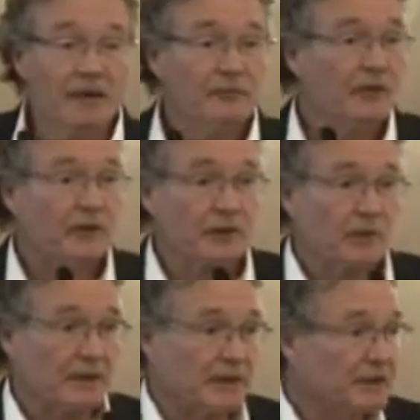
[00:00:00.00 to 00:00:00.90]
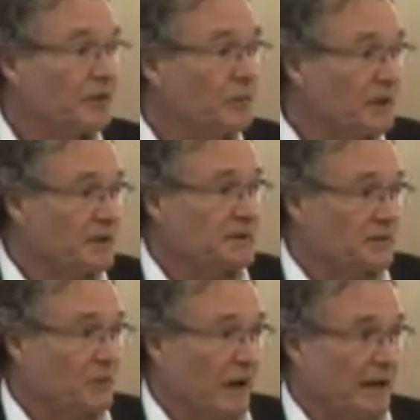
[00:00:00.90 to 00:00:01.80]
Very quickly, communities
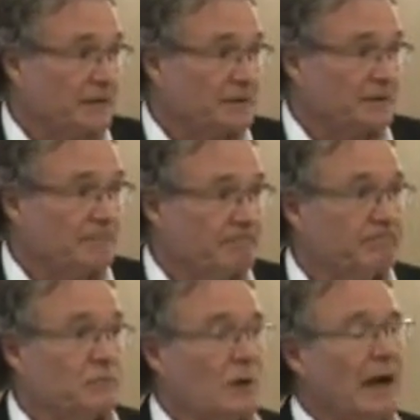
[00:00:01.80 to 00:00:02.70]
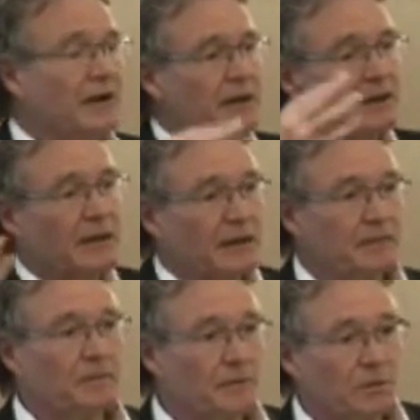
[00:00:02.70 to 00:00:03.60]
of practice. So how do you get
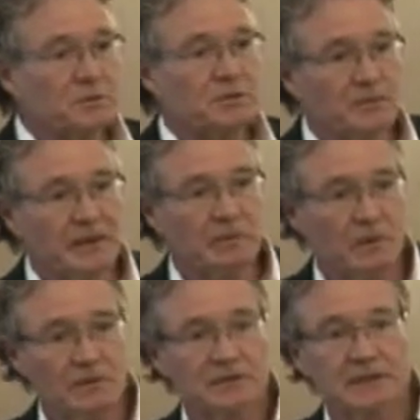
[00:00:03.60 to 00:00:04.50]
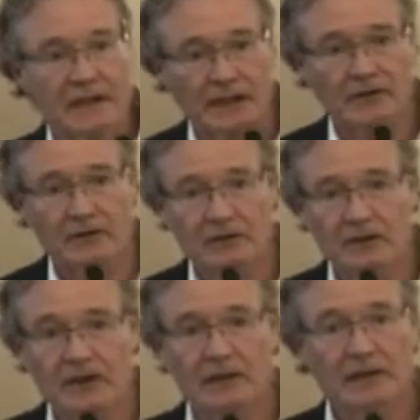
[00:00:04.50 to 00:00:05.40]
groups of people together,
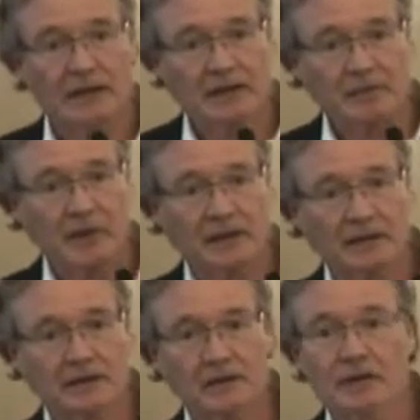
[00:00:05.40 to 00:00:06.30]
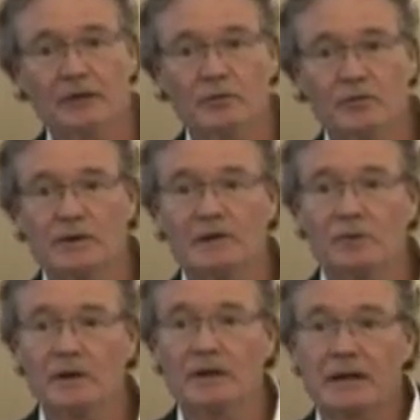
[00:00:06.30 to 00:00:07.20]
like-minded, that really
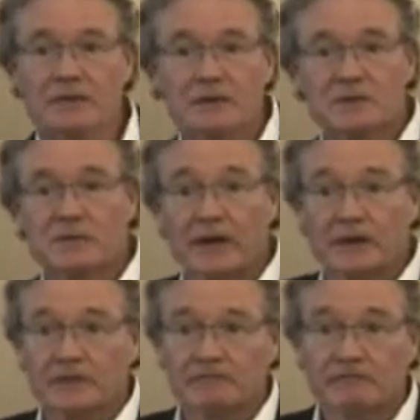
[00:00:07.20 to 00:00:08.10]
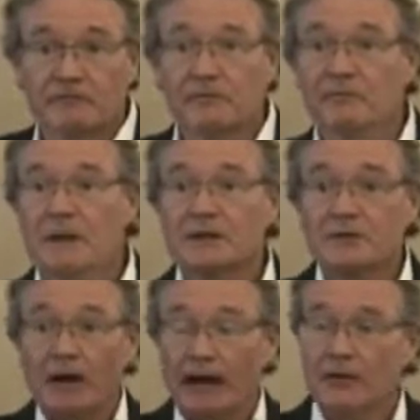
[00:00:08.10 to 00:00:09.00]
want to get things better?
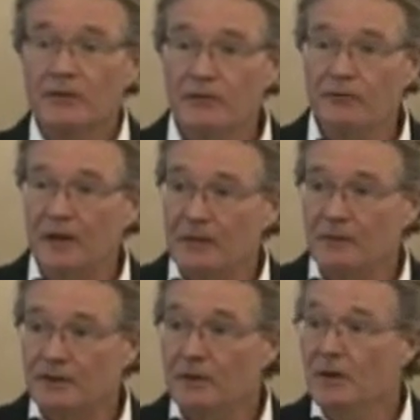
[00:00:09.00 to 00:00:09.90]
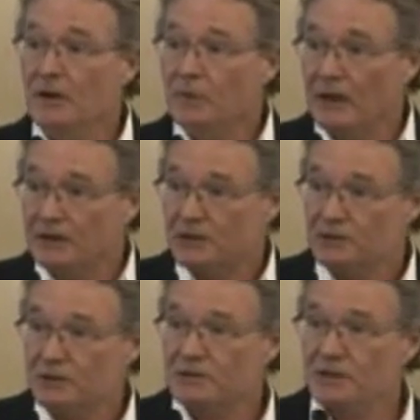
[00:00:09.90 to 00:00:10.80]
So how do the family
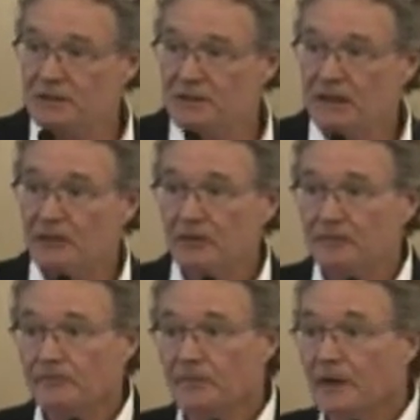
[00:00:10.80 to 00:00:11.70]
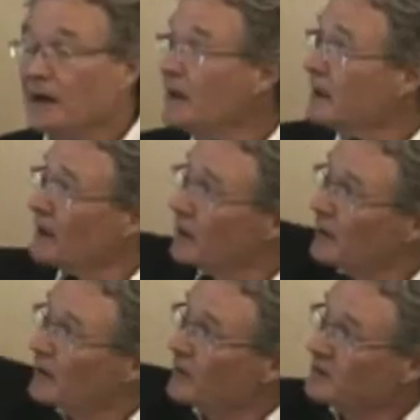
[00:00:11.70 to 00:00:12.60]
practitioners get together?
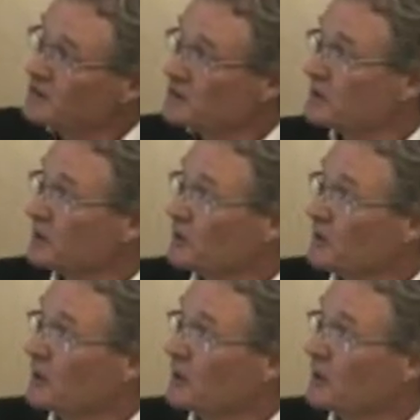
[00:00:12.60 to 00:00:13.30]
This is,